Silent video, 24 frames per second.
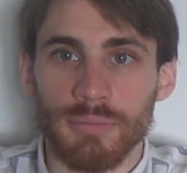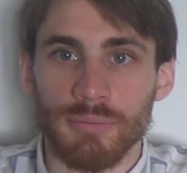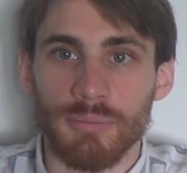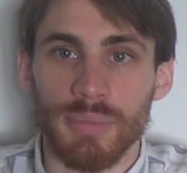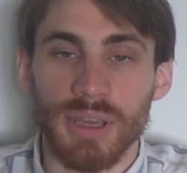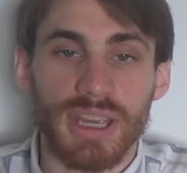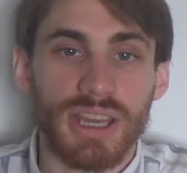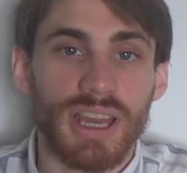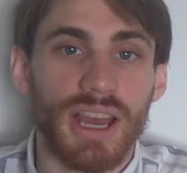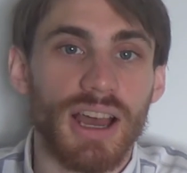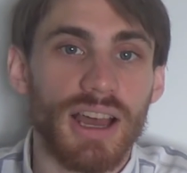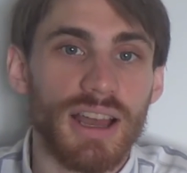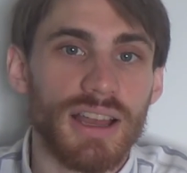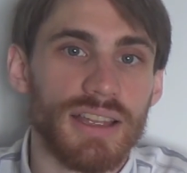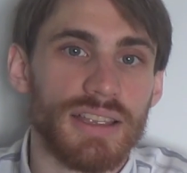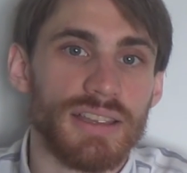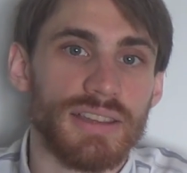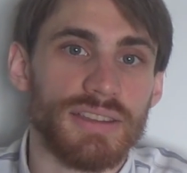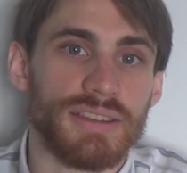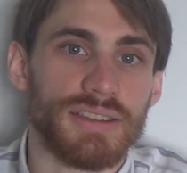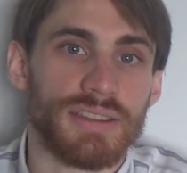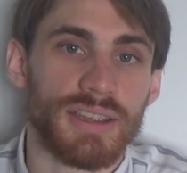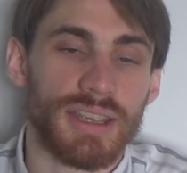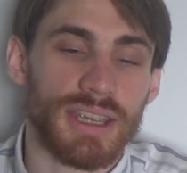
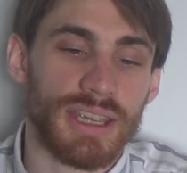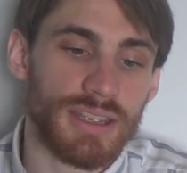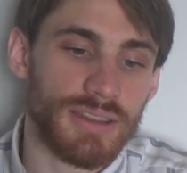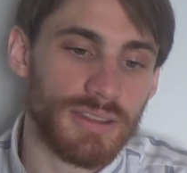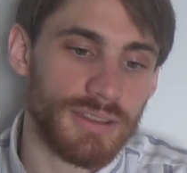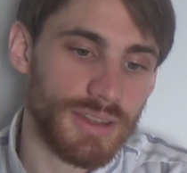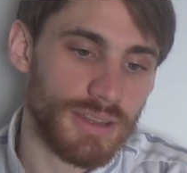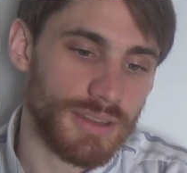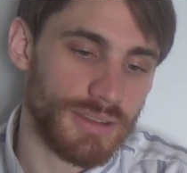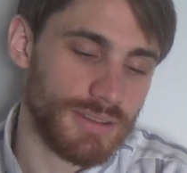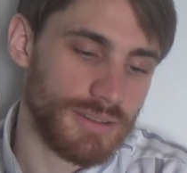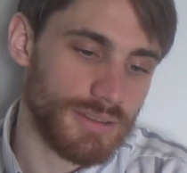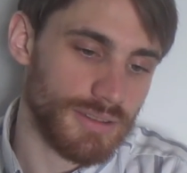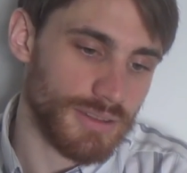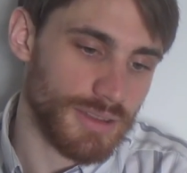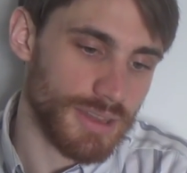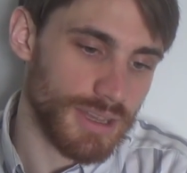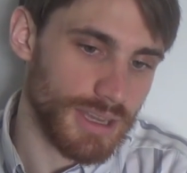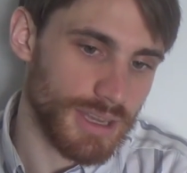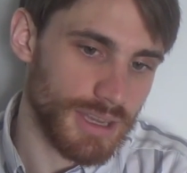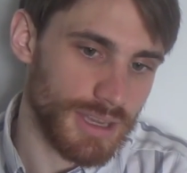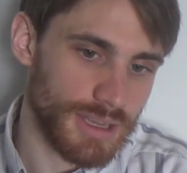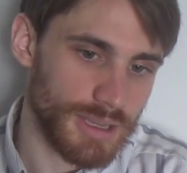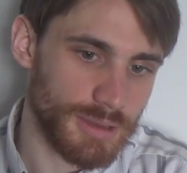because in
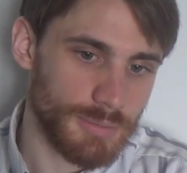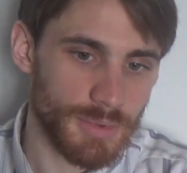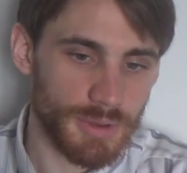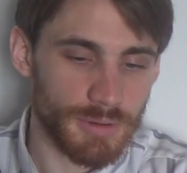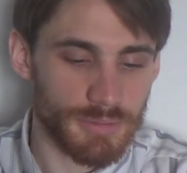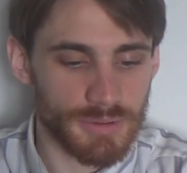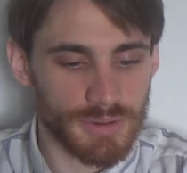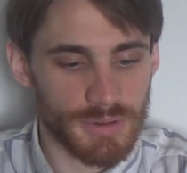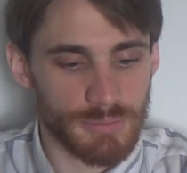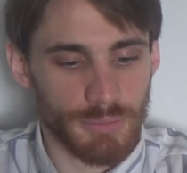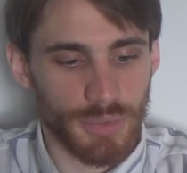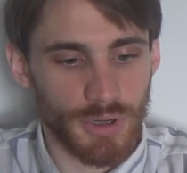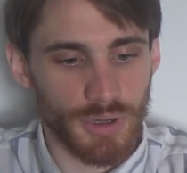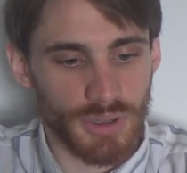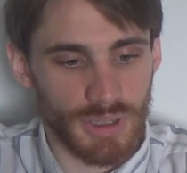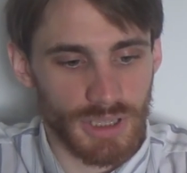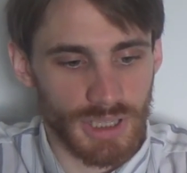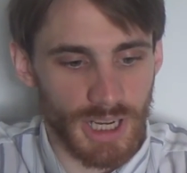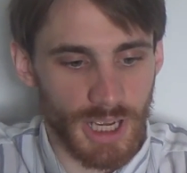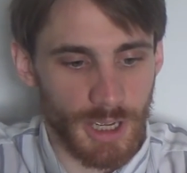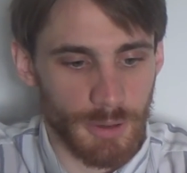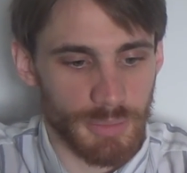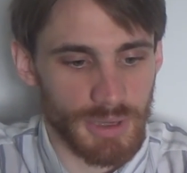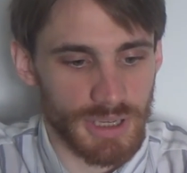the, let me just pull
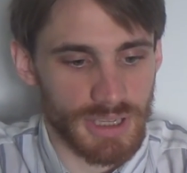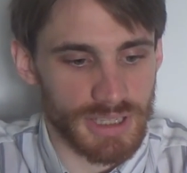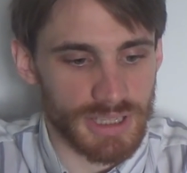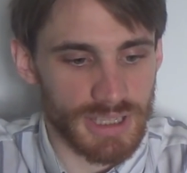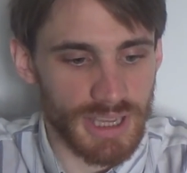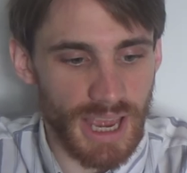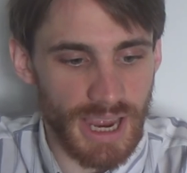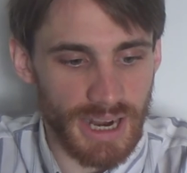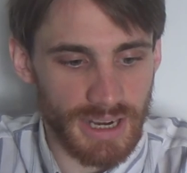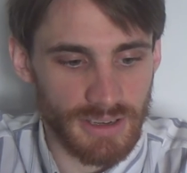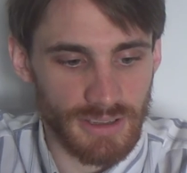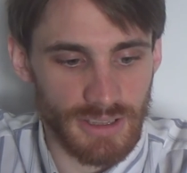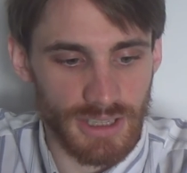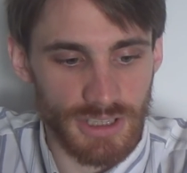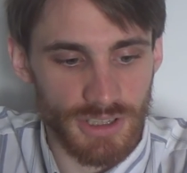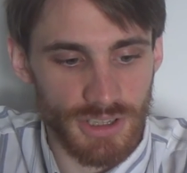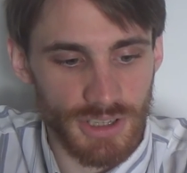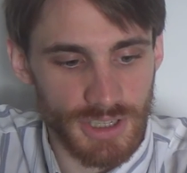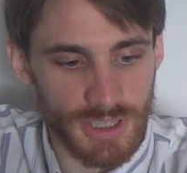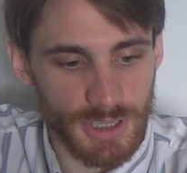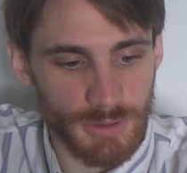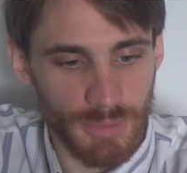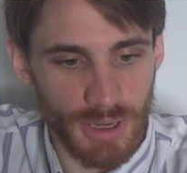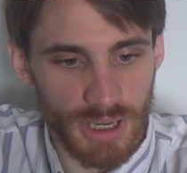it up exactly
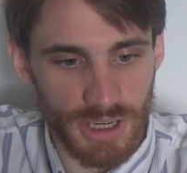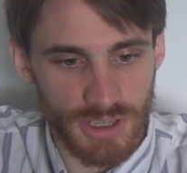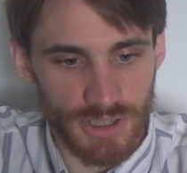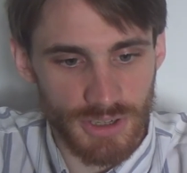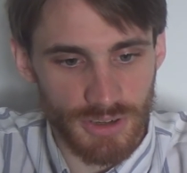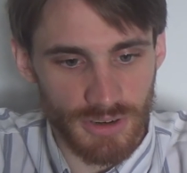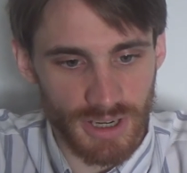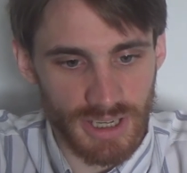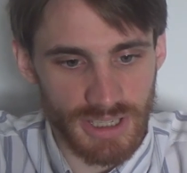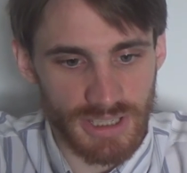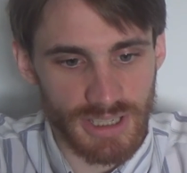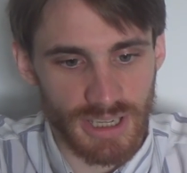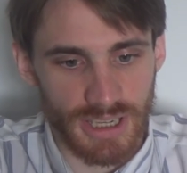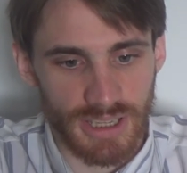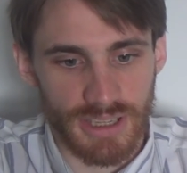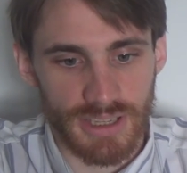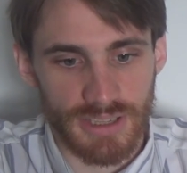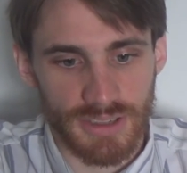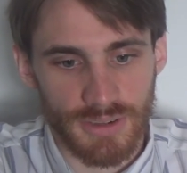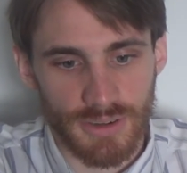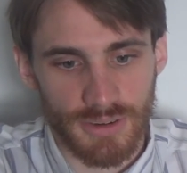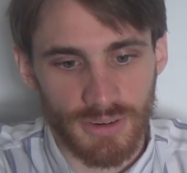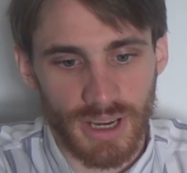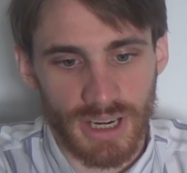just to make sure I say
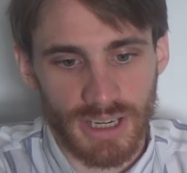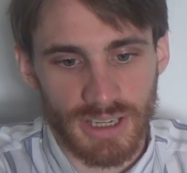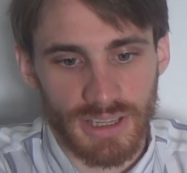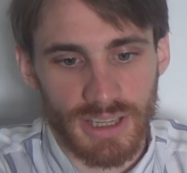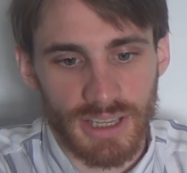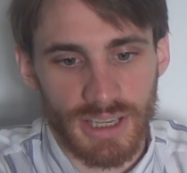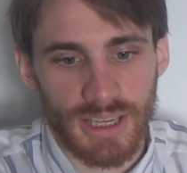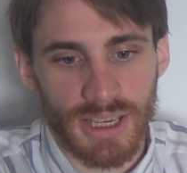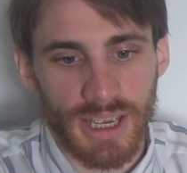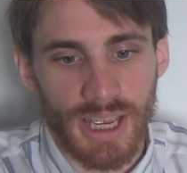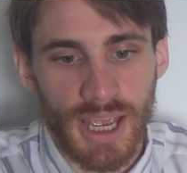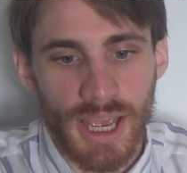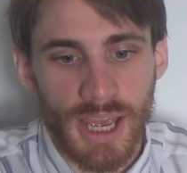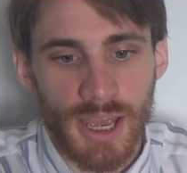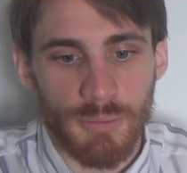this correctly,